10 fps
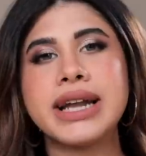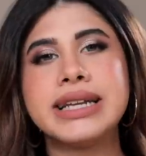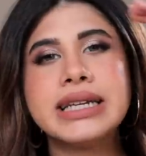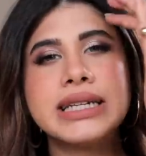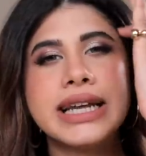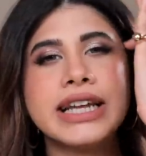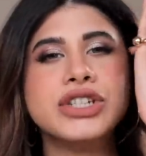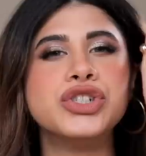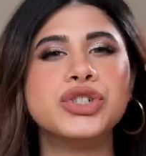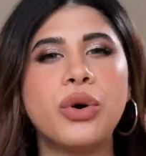I didn't
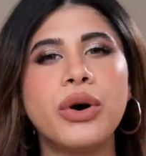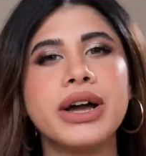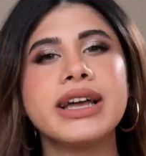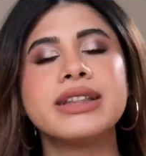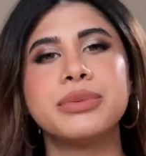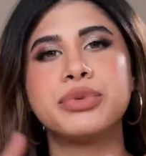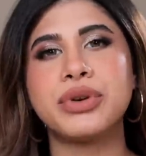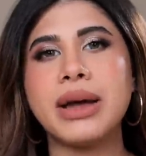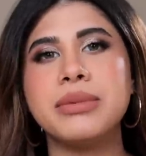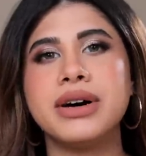enjoy the
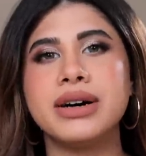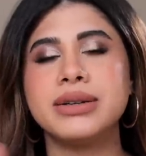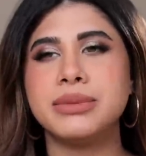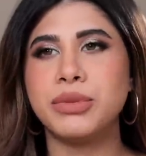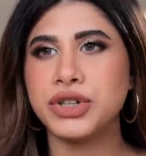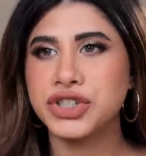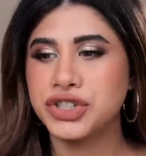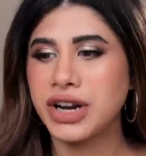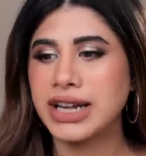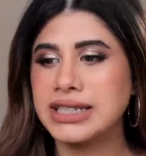primer, the
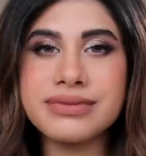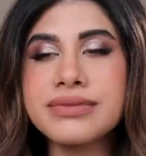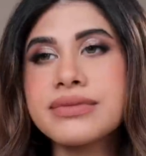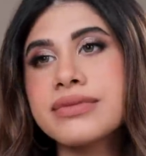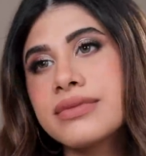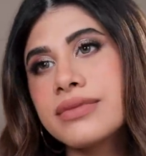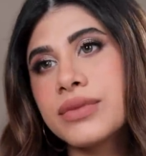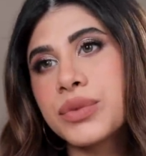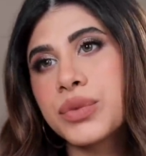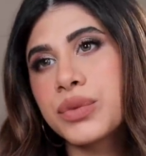moisturizer,
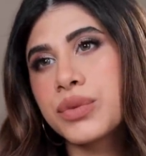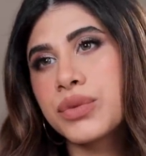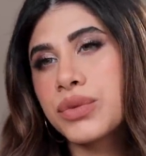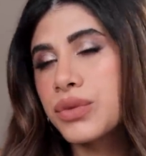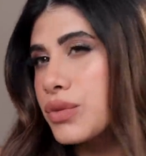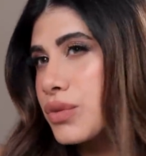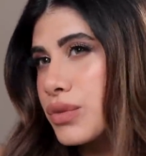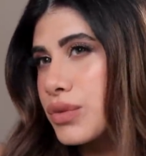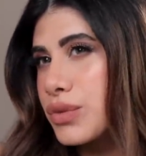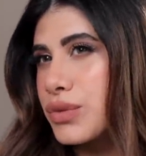even the sugar
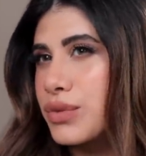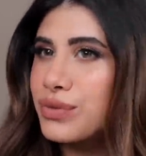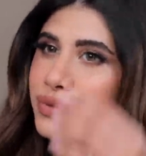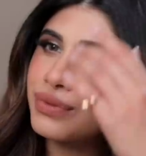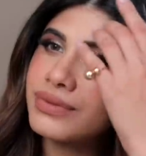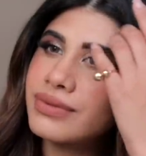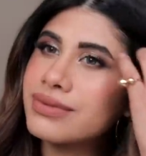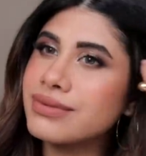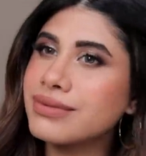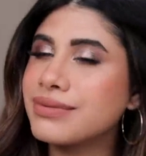foundation, which is
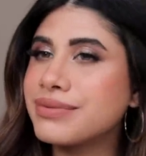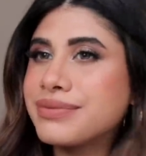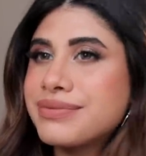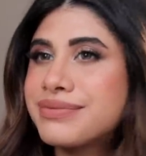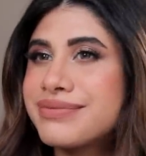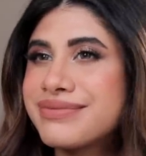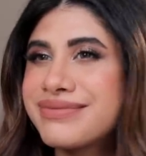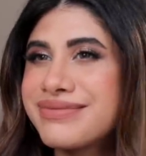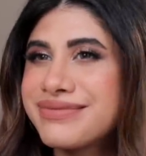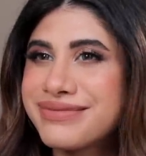the Alcoholic
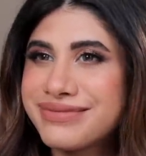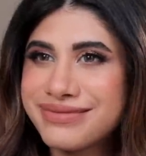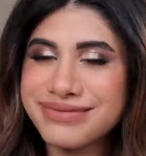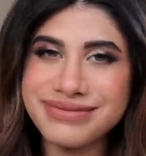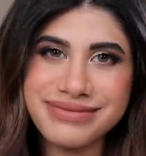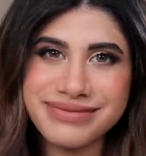Hydrating Foundation, did